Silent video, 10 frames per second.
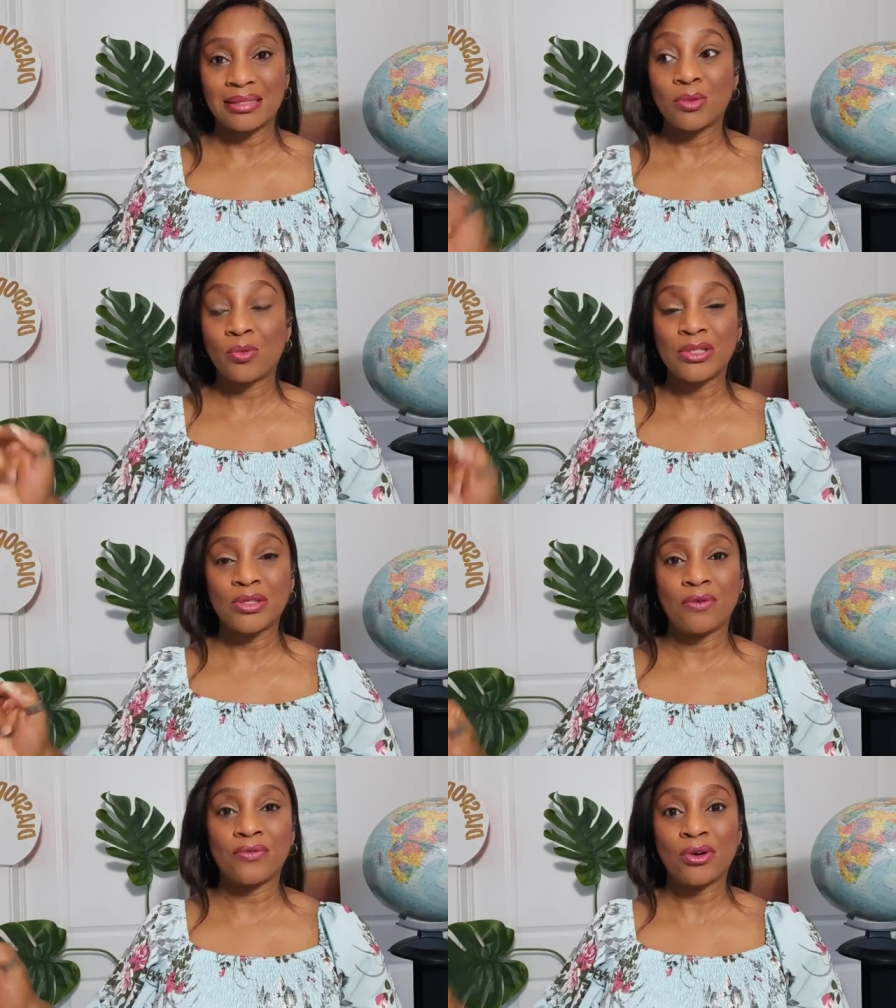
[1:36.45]
The words
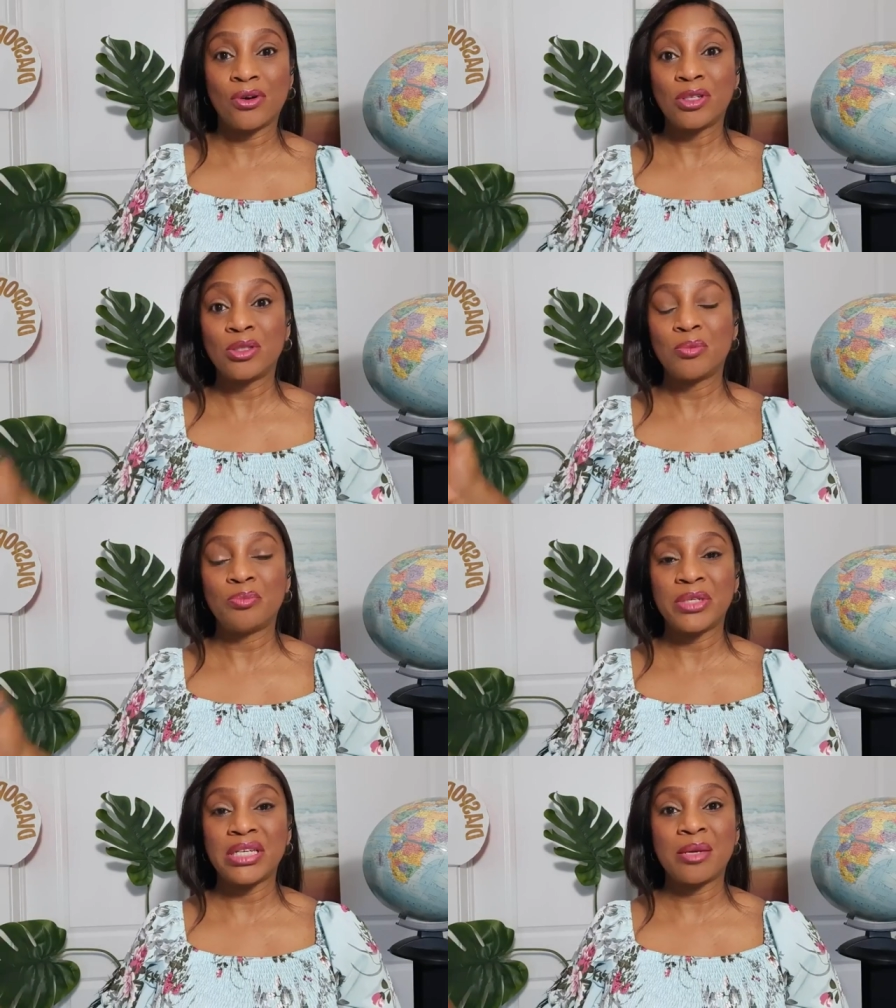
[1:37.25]
of God
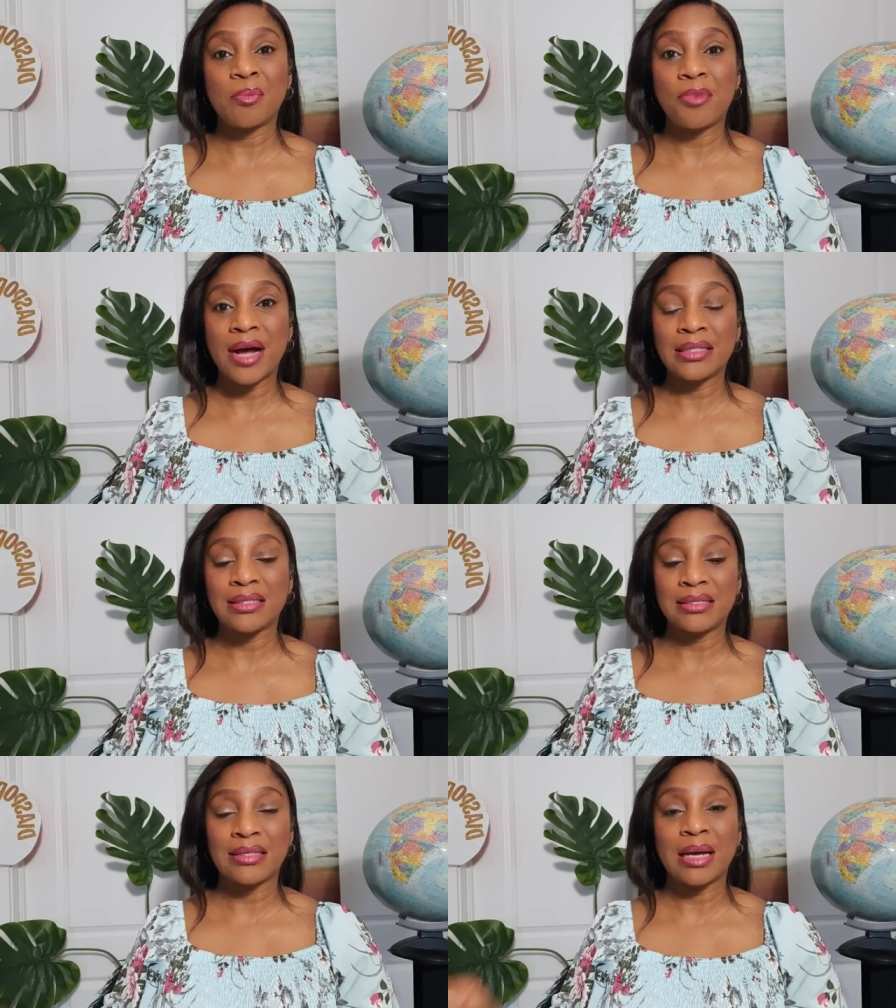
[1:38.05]
be in
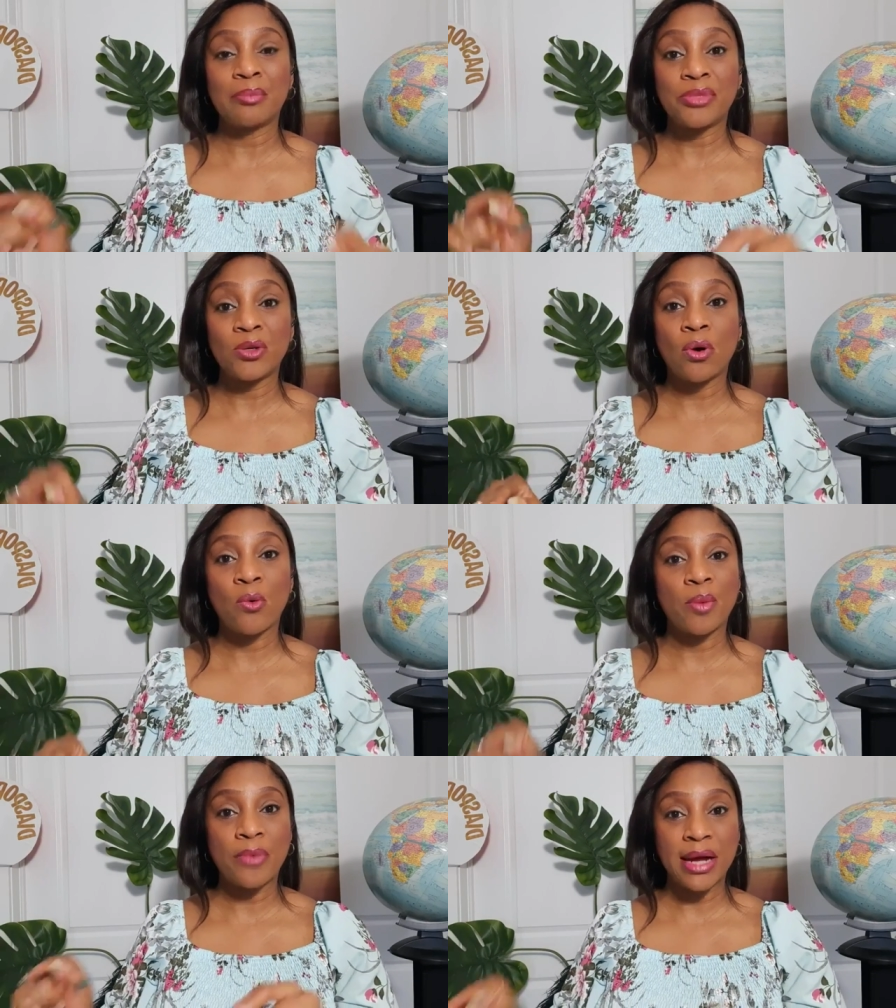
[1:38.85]
practice and be what
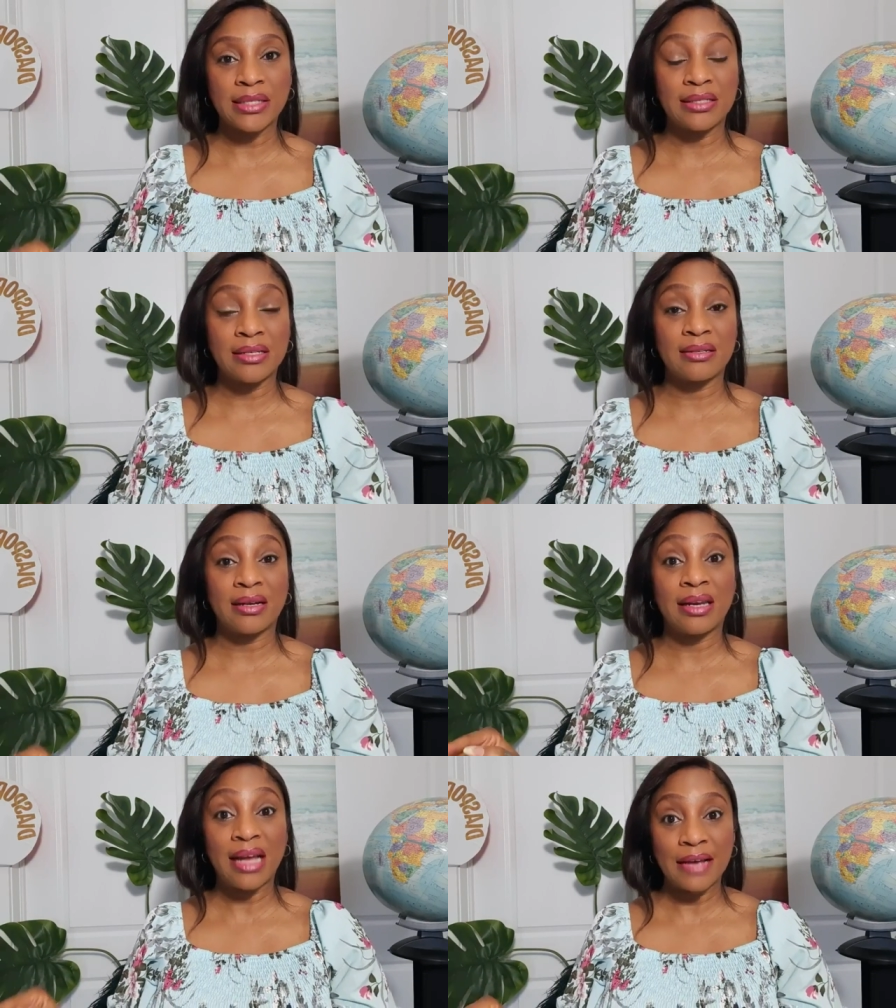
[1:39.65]
we're practicing in our
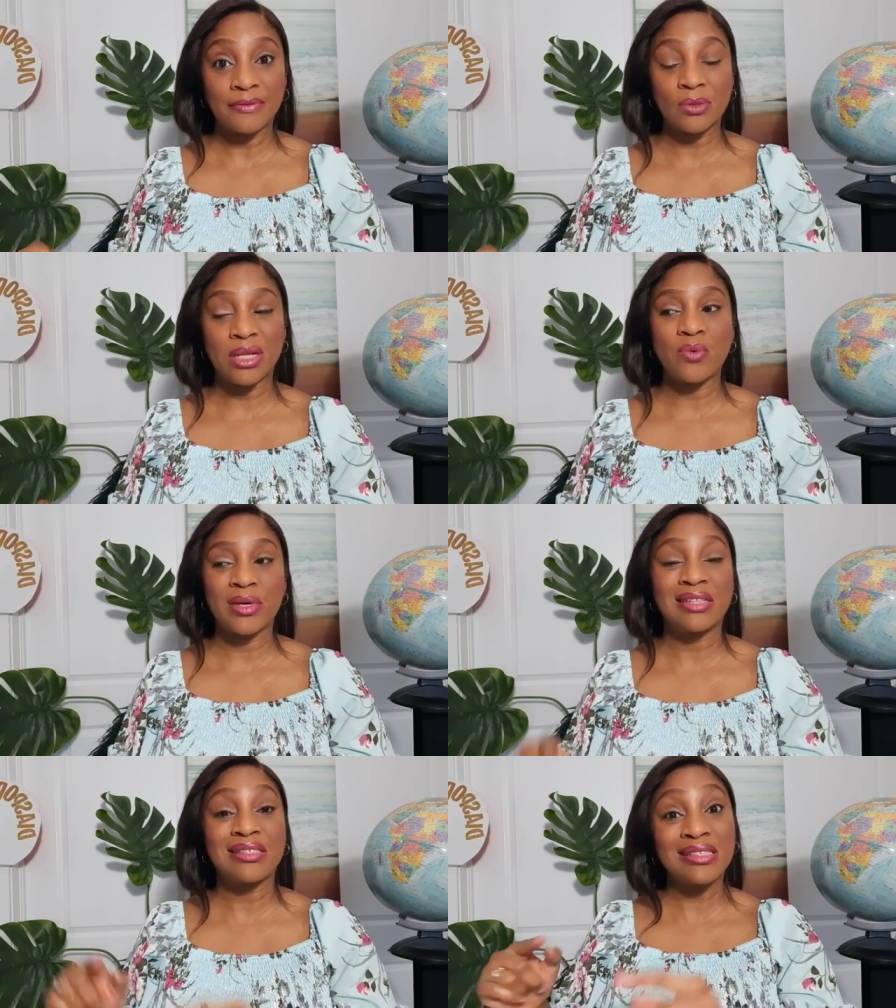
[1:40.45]
lives, so that we
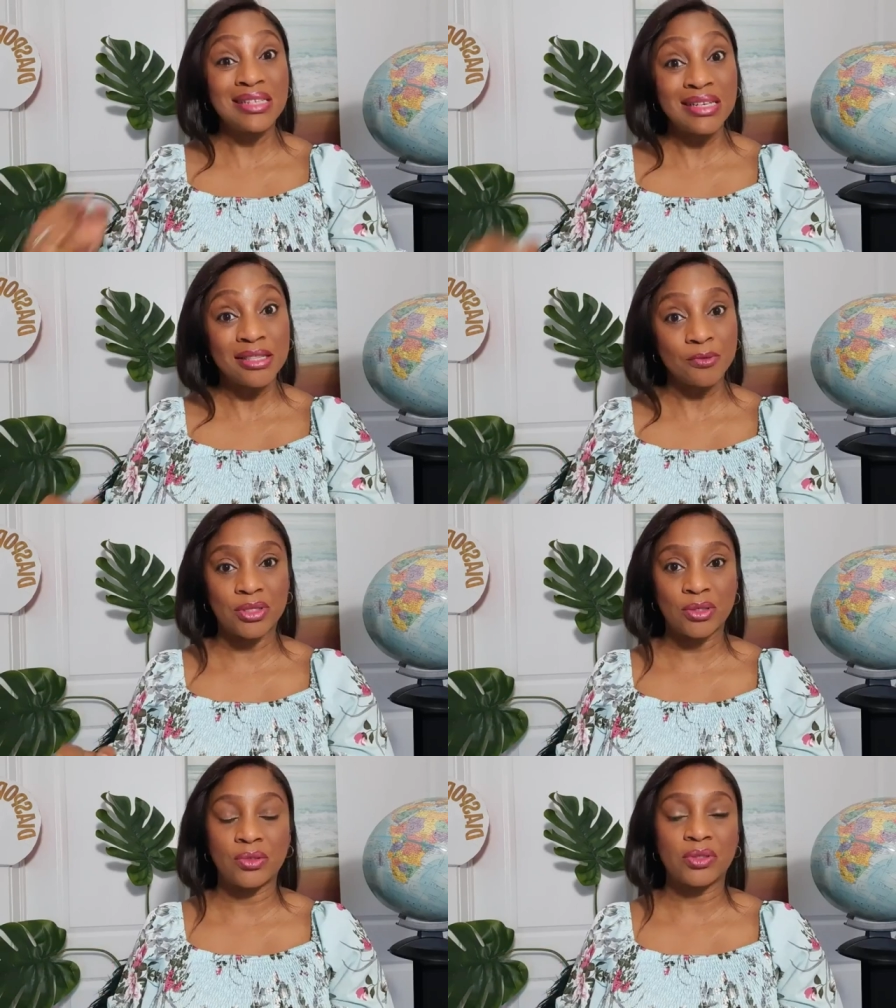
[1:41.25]
can see the
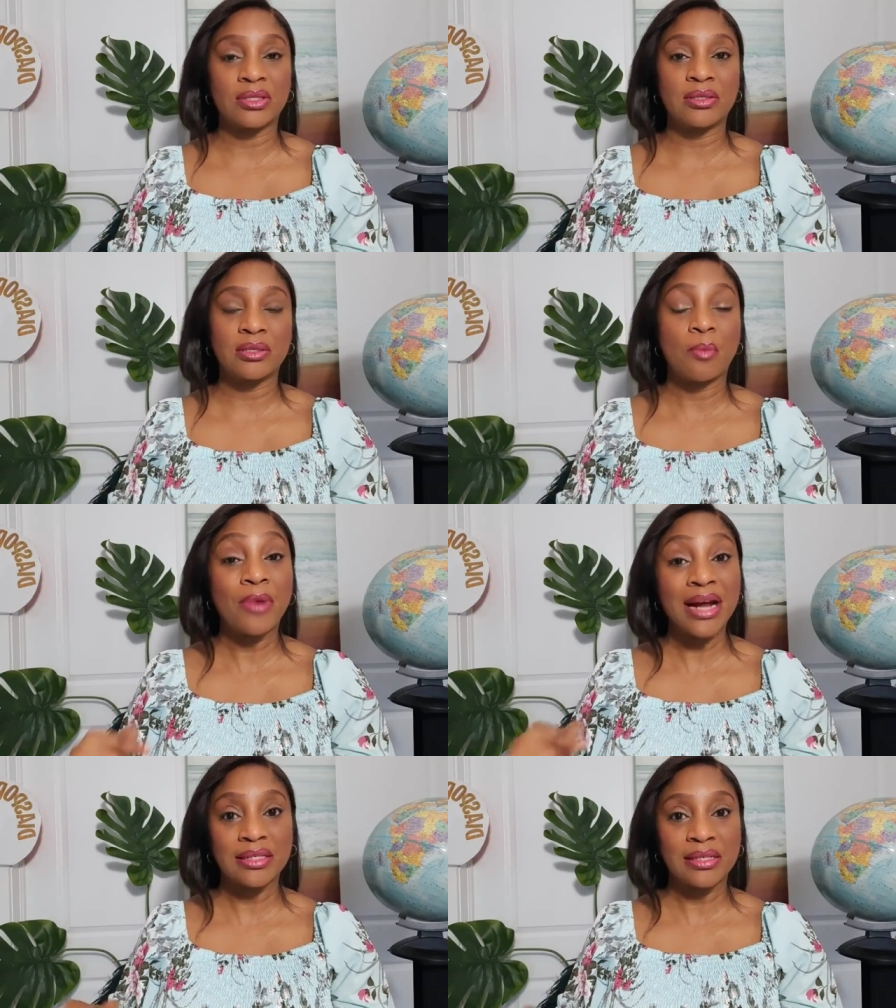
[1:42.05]
results
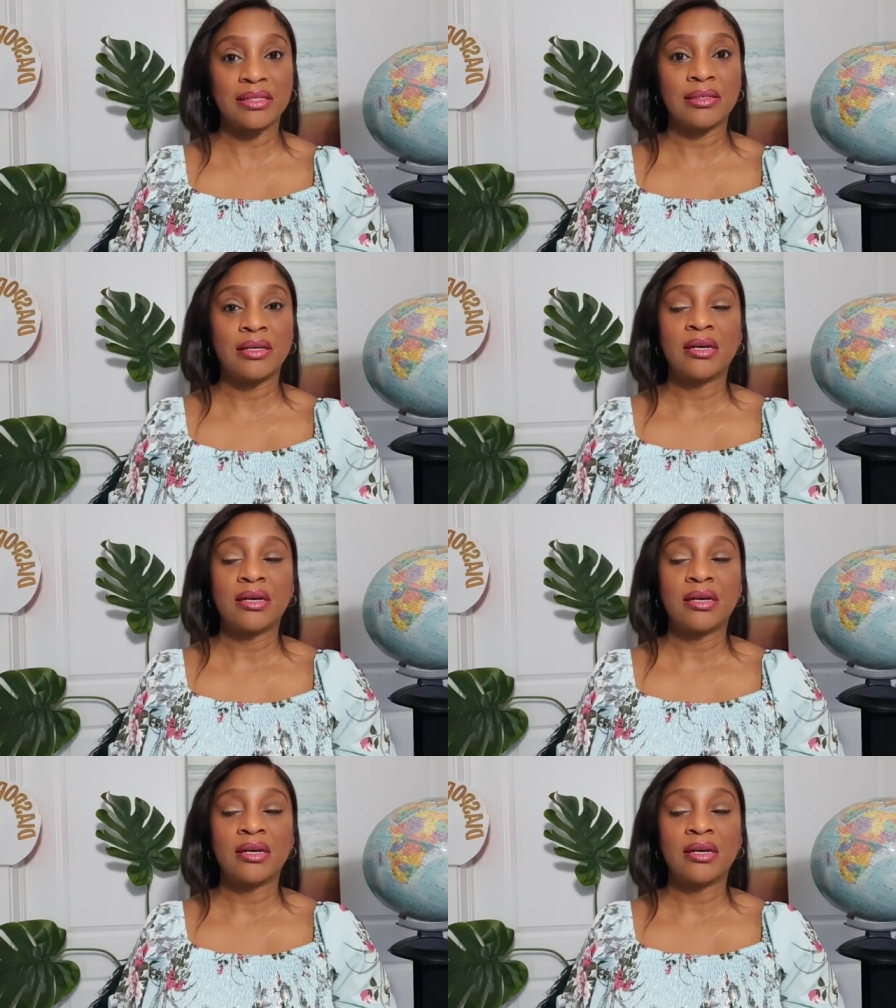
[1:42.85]
practically,